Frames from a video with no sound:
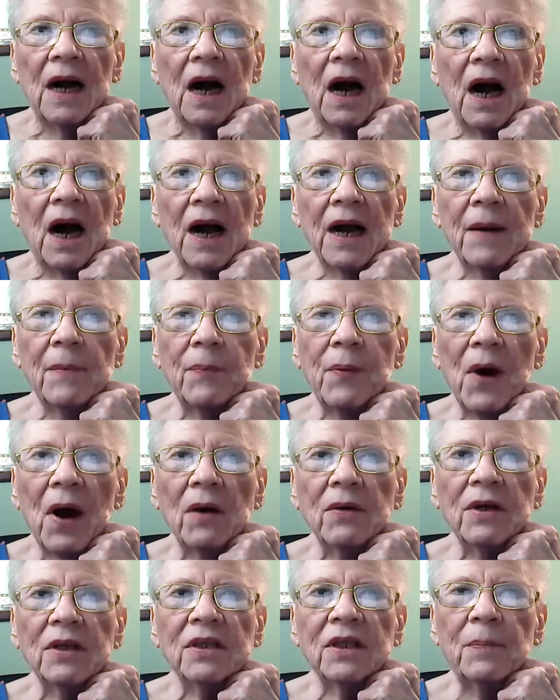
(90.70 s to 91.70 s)
I am
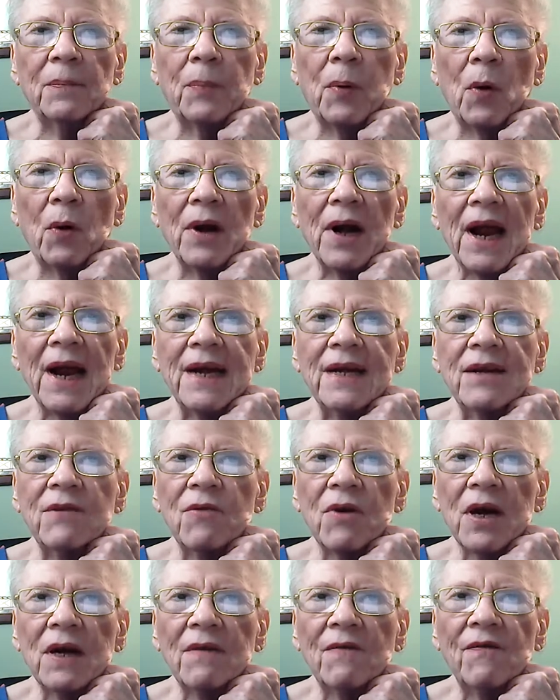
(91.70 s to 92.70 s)
proud to support
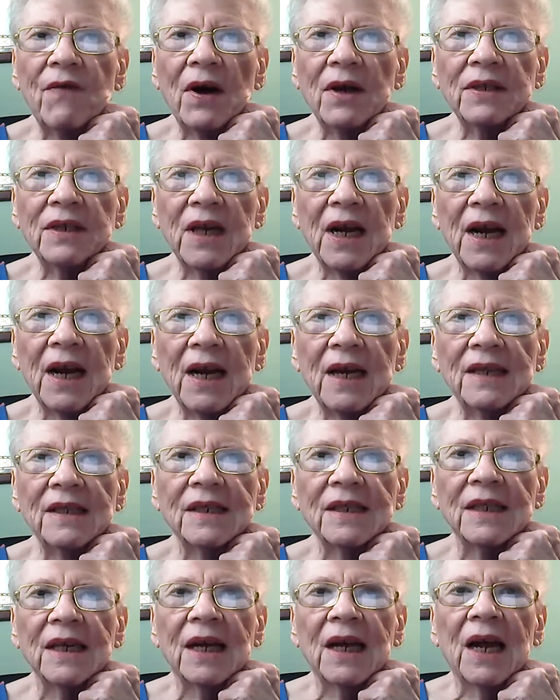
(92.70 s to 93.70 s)
Adrian
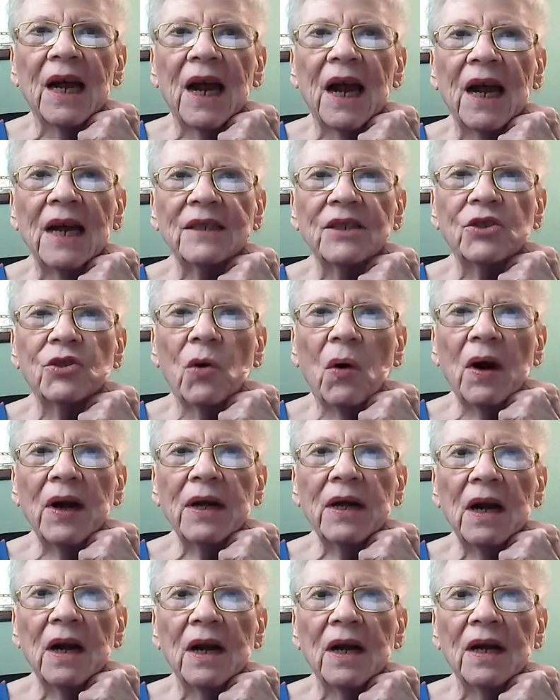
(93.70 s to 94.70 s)
Fontes and
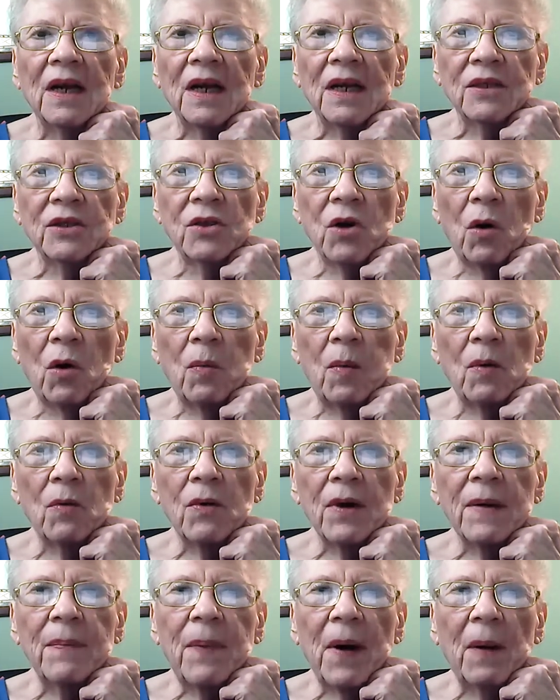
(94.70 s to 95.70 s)
join noble
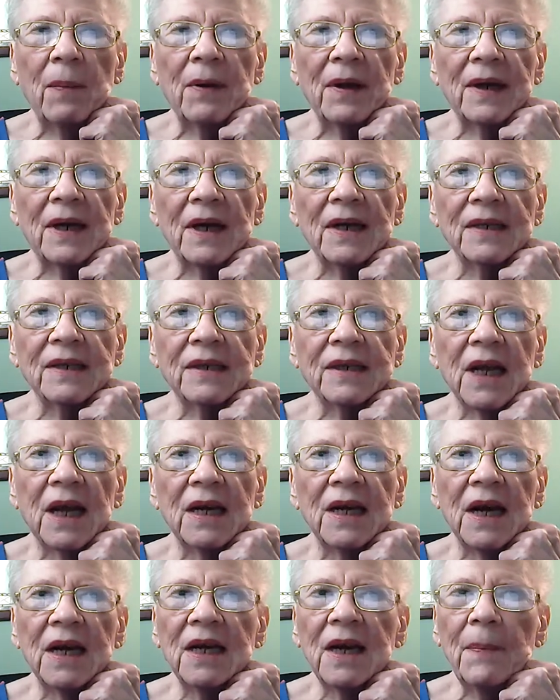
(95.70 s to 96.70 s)
Republicans
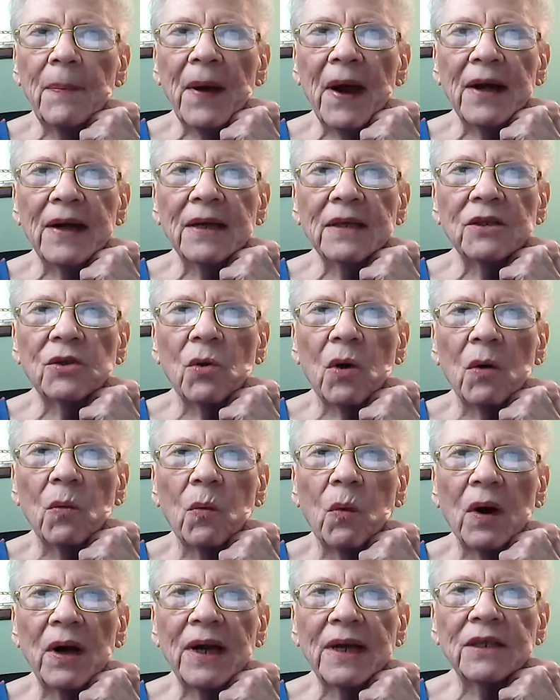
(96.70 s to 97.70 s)
and independents who are
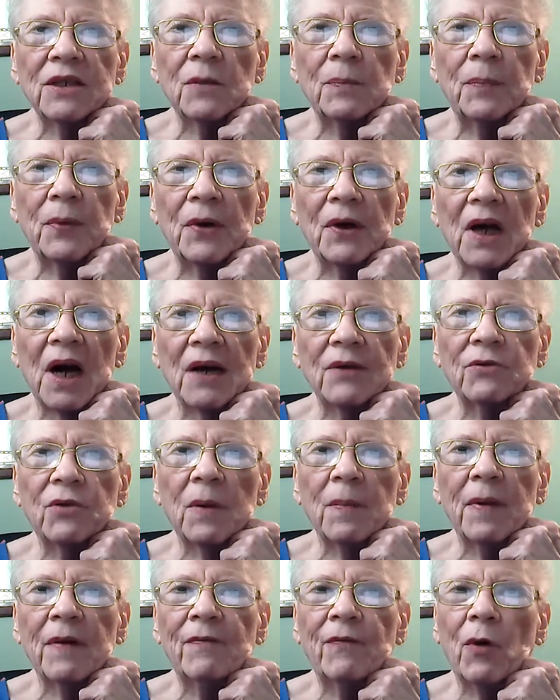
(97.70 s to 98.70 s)
willing to put country
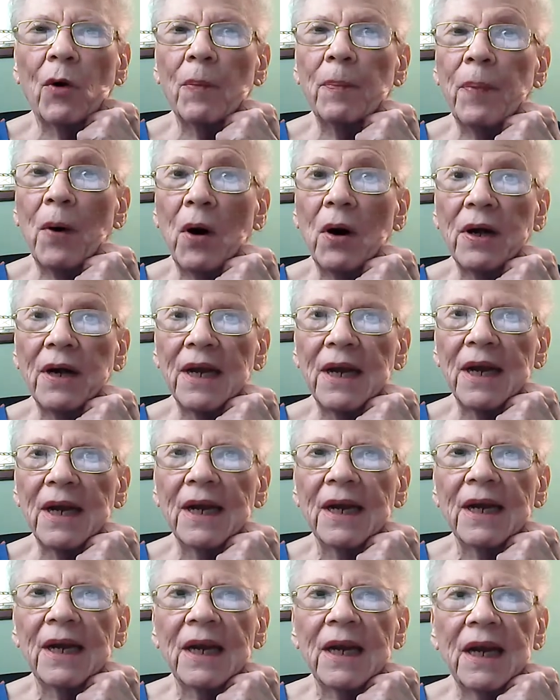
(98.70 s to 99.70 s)
before party,
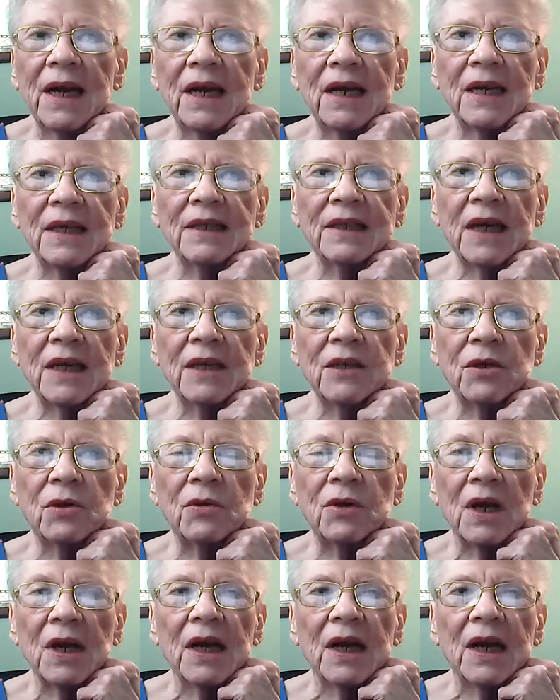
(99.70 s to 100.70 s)
he
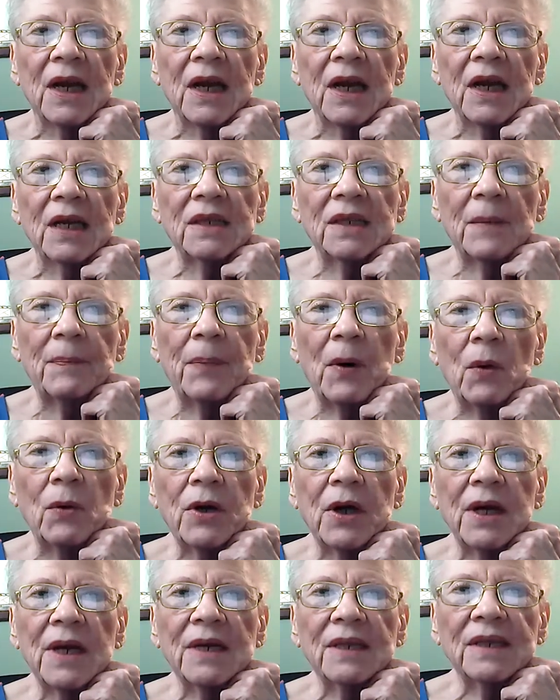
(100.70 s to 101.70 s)
continued. His
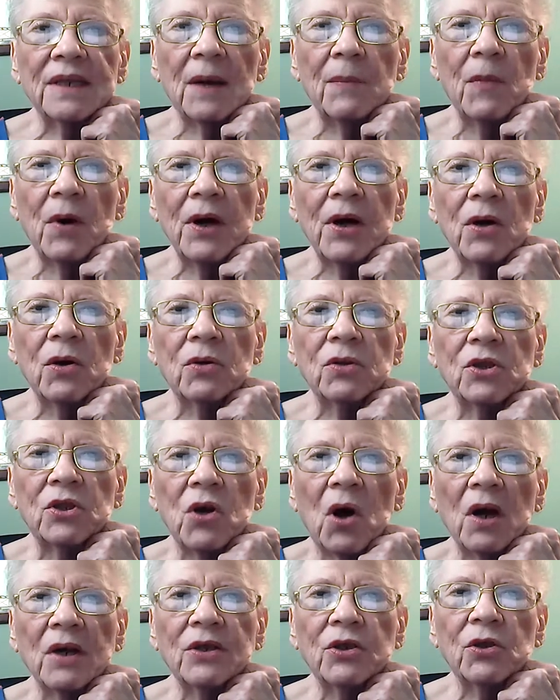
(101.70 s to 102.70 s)
opponent is someone who
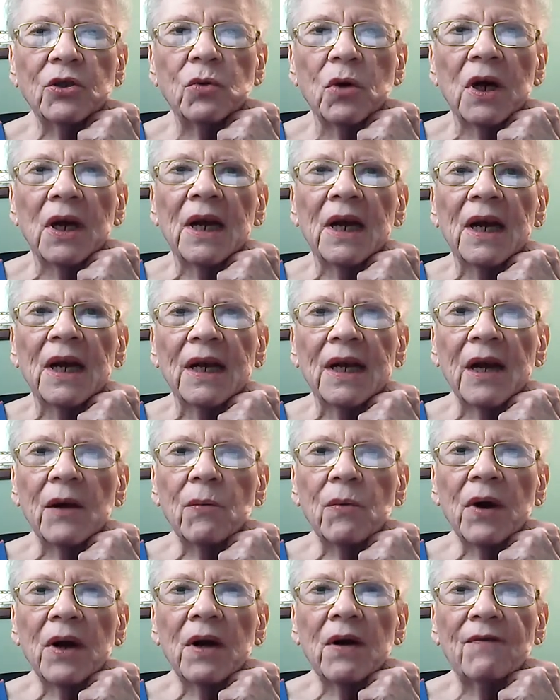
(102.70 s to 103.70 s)
sought to get
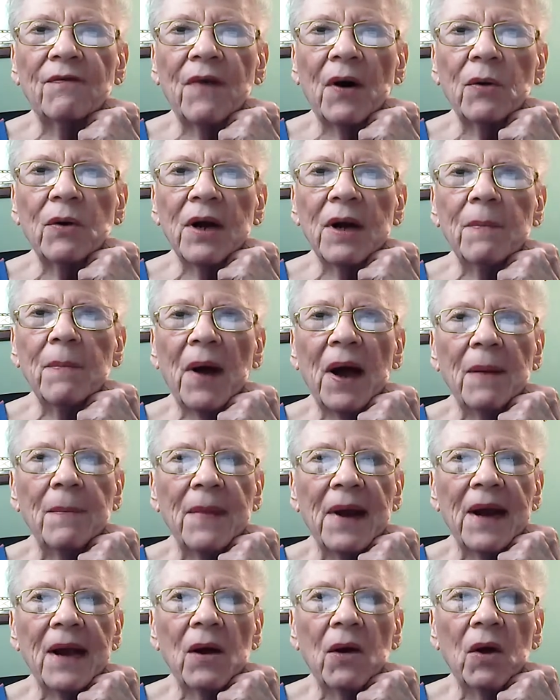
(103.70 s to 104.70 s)
rid of voting by
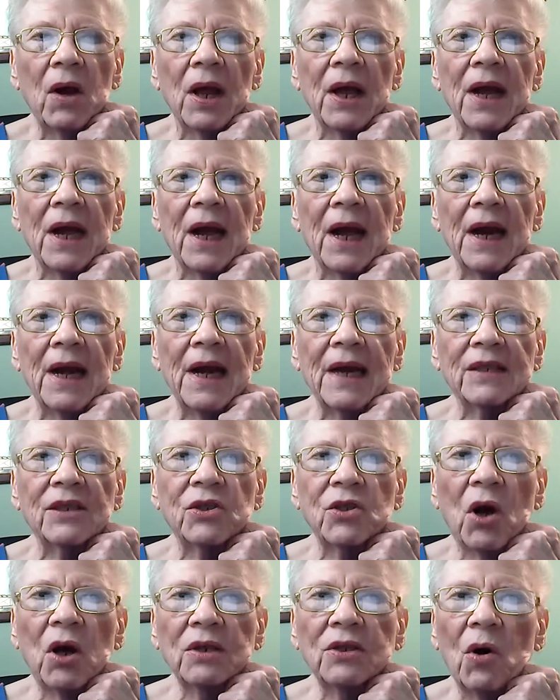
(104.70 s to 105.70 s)
mail and has
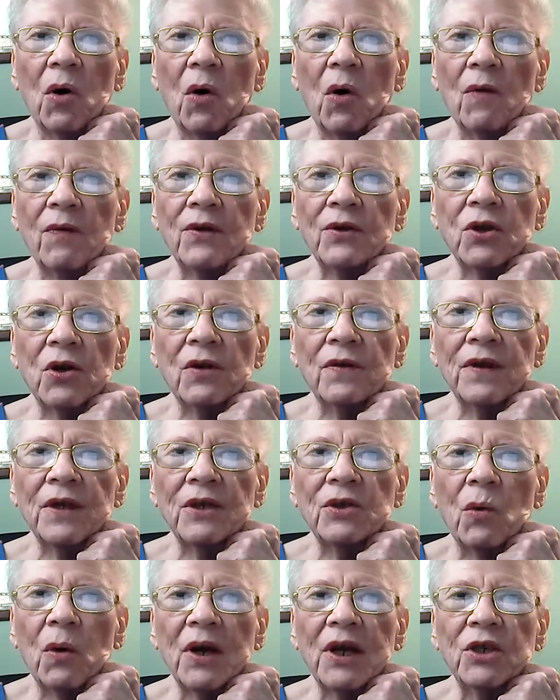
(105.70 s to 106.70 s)
sought to overturn the
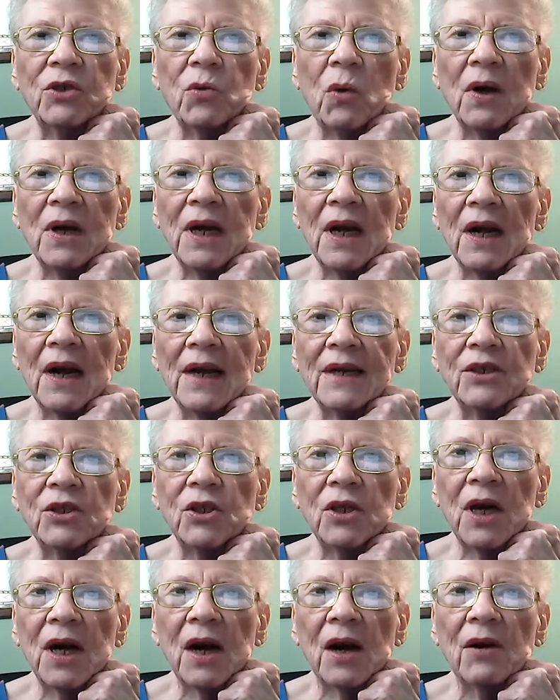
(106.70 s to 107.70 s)
2020
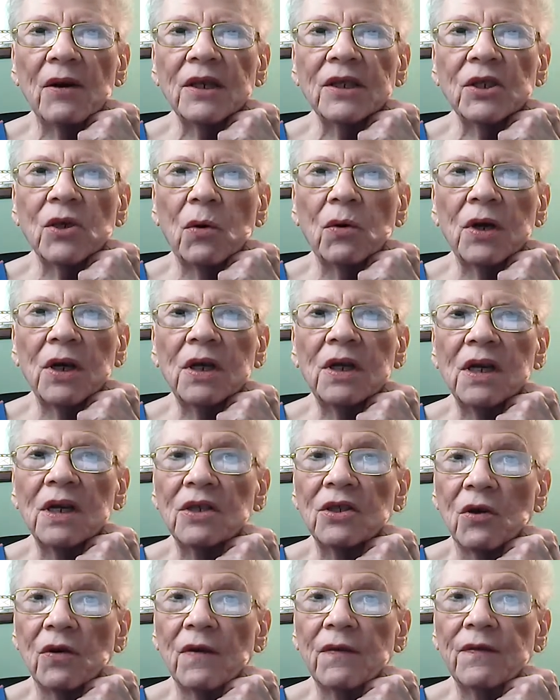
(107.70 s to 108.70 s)
election. Arizona
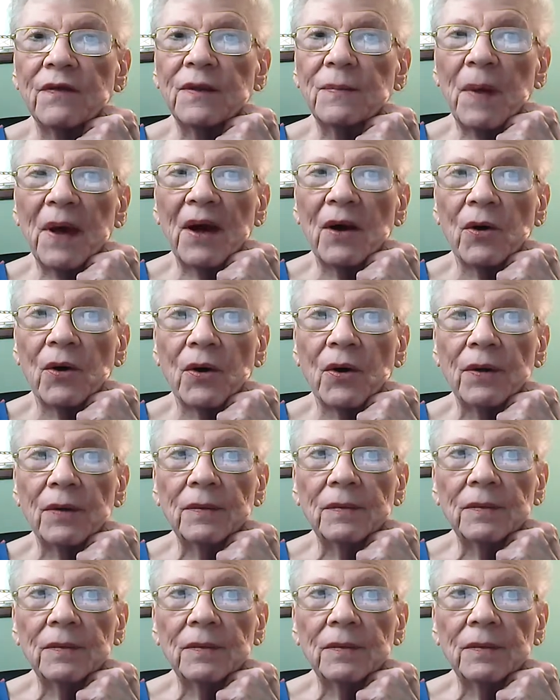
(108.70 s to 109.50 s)
deserves better.